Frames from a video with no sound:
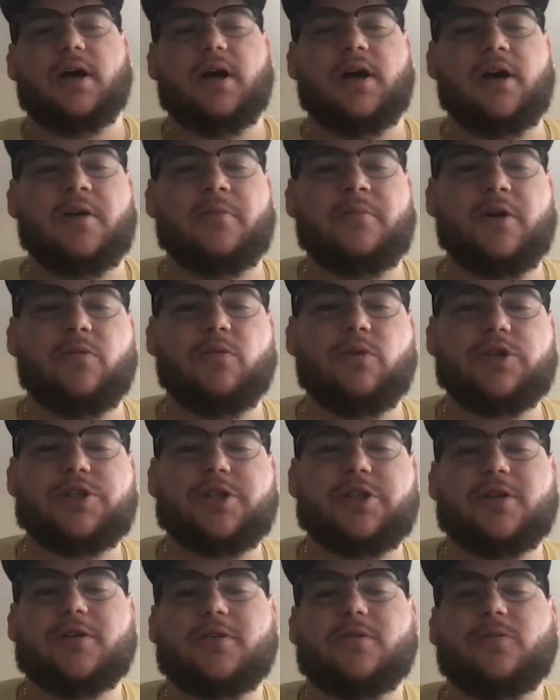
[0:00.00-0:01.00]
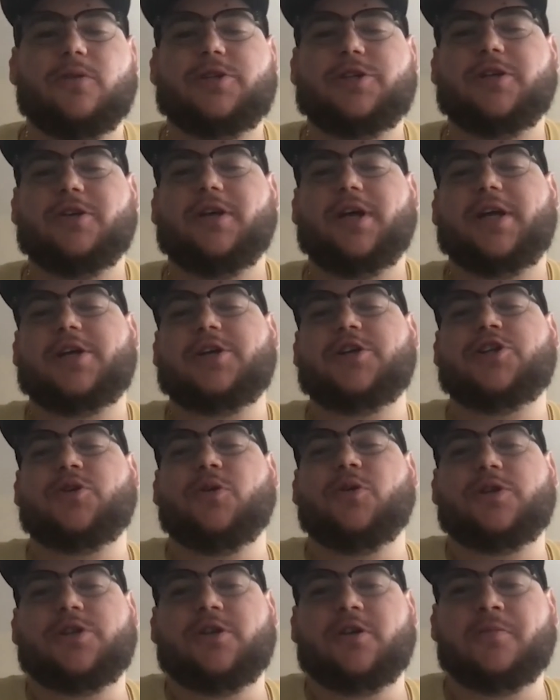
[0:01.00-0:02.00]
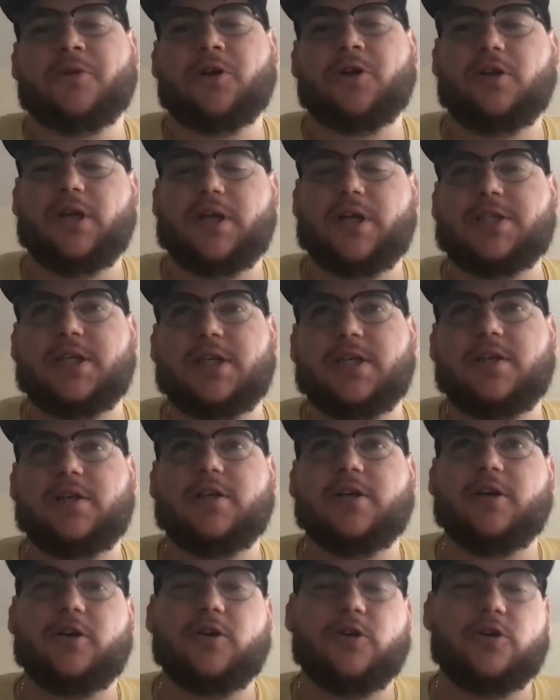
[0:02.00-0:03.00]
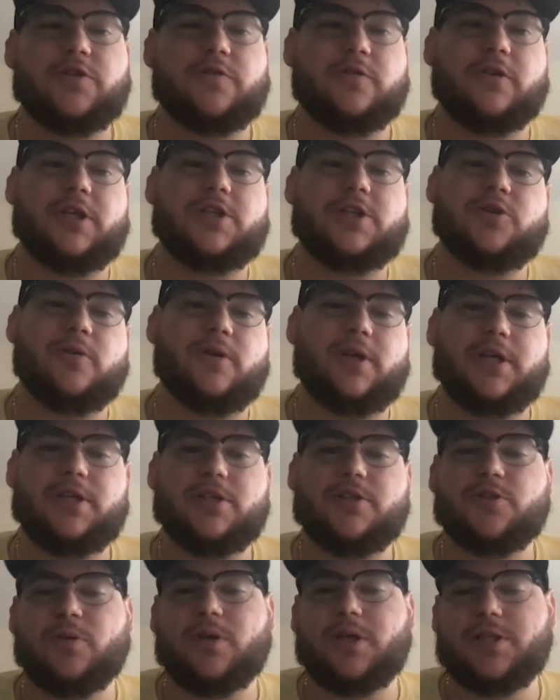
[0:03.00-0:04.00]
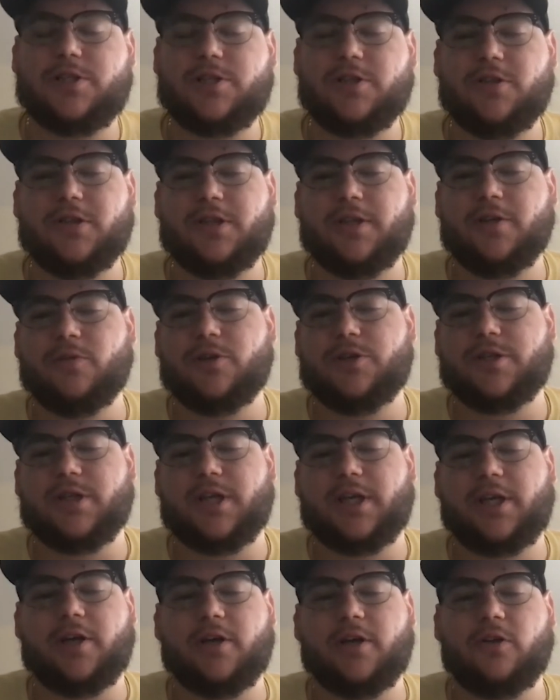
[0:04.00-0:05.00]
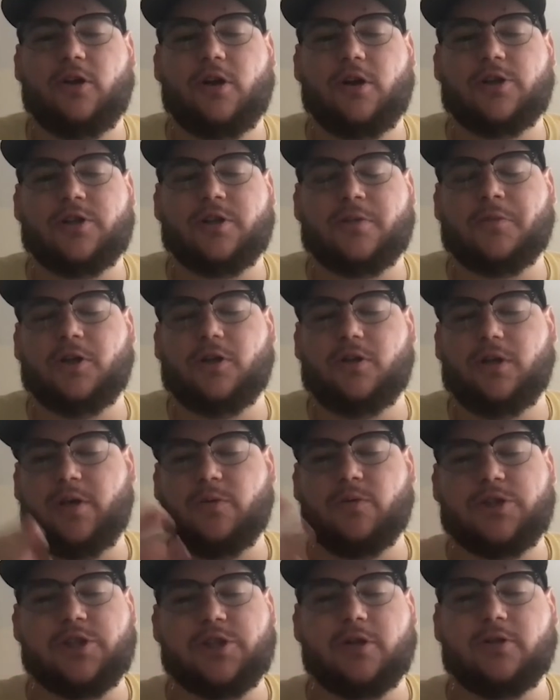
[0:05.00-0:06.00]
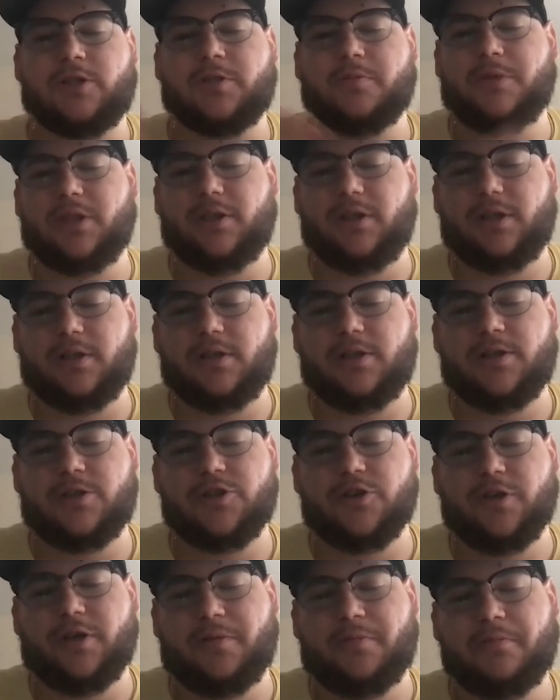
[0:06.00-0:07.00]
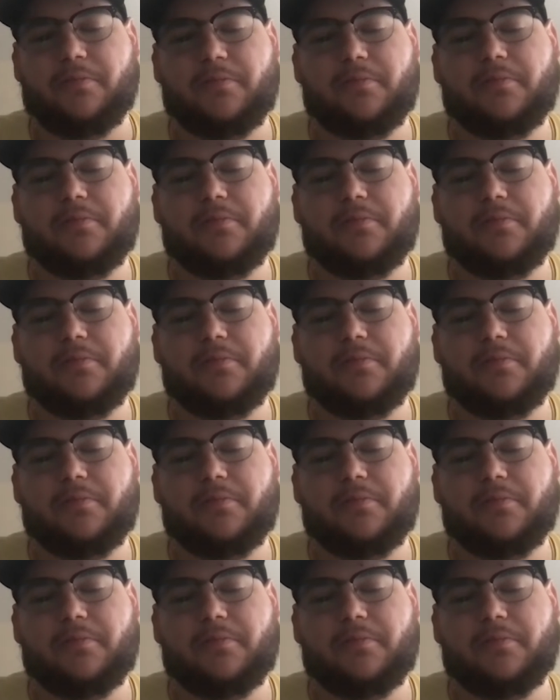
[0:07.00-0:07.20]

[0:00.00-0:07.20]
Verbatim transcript: And what's your like short-term goal? Like, say your goals for like 2022, and then what's like your long-term goal? Like, what's your ultimately dream?